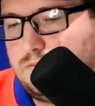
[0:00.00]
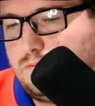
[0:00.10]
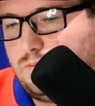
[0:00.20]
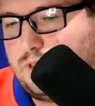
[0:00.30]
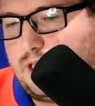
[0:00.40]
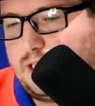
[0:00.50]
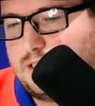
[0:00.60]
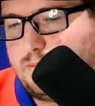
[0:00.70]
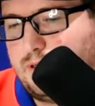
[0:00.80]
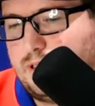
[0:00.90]
with any
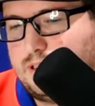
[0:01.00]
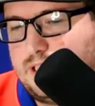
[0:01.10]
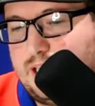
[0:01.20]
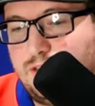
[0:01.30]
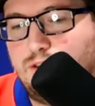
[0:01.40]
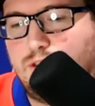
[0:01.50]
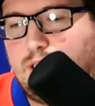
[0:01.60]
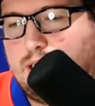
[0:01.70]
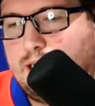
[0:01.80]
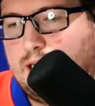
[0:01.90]
experience, injured
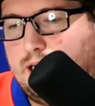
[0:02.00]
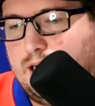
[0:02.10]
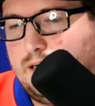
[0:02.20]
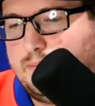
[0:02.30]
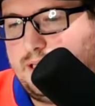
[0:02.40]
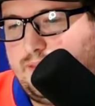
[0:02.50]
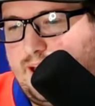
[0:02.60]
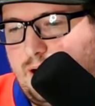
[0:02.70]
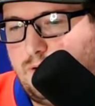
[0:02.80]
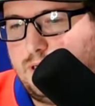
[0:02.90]
in
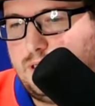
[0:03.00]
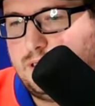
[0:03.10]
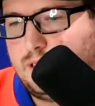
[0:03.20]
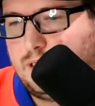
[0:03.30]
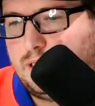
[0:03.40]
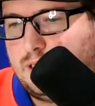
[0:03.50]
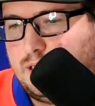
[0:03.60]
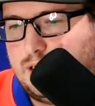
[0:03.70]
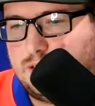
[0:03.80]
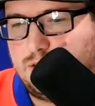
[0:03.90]
that one.
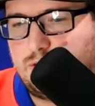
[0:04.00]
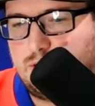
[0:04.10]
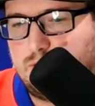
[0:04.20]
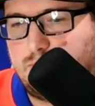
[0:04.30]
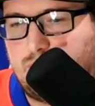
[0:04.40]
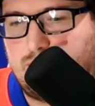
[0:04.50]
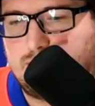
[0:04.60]
As you, by that